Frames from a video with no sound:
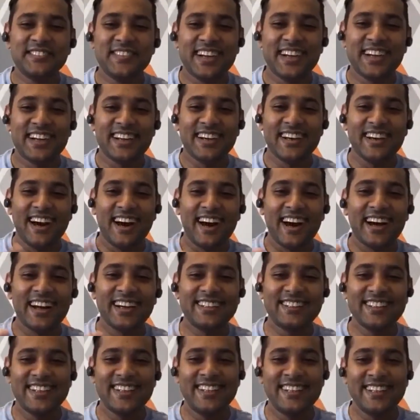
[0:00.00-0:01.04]
but our
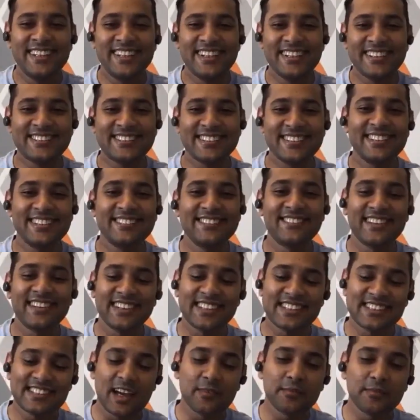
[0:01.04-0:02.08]
generation, for
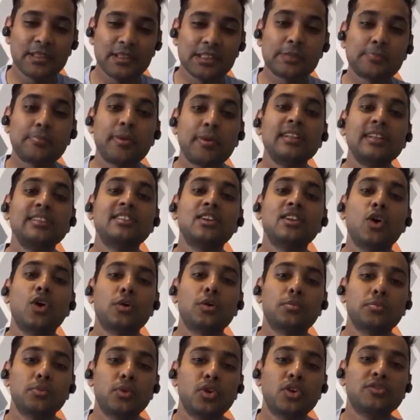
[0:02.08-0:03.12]
example, spends a lot
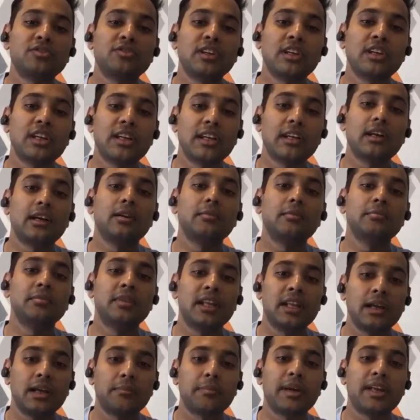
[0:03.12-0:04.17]
more of our income
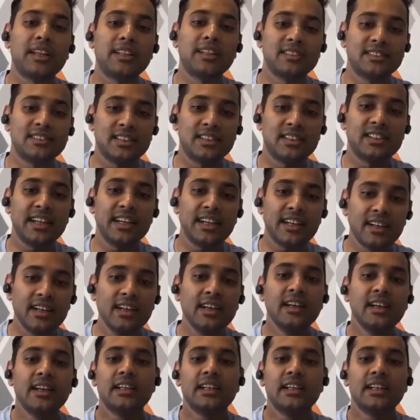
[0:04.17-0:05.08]
than our parents did, right?